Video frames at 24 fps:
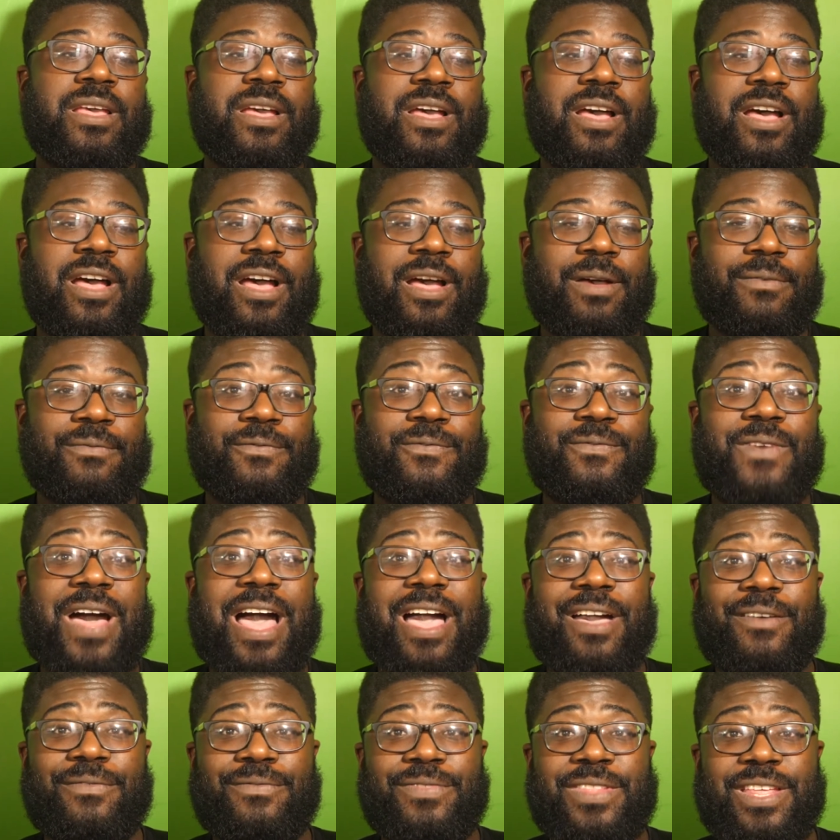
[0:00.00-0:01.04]

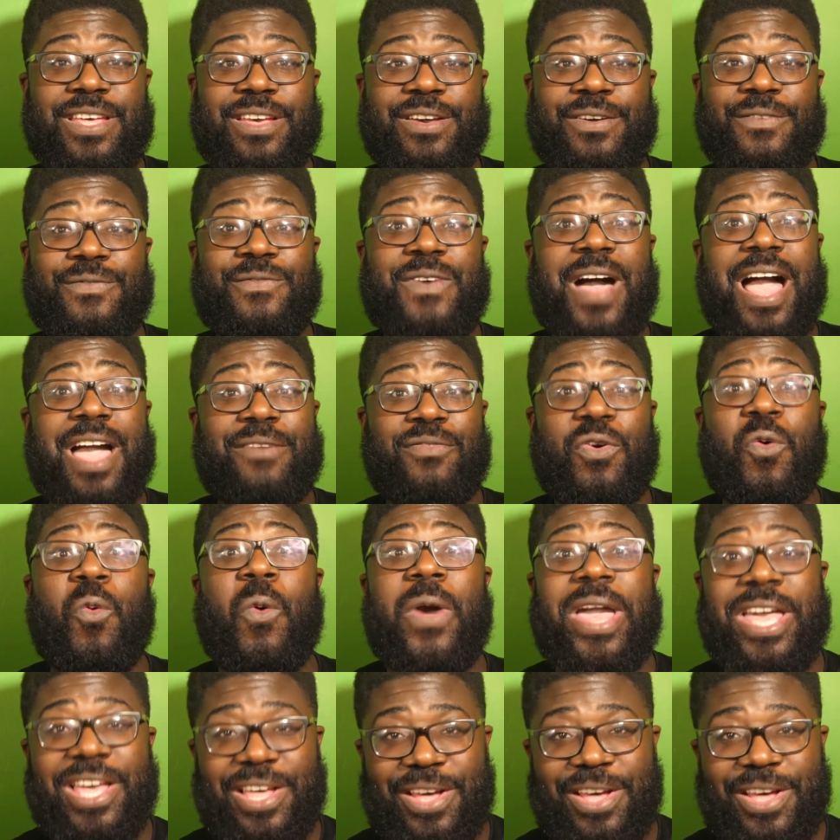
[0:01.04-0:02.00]
5-0, 5 away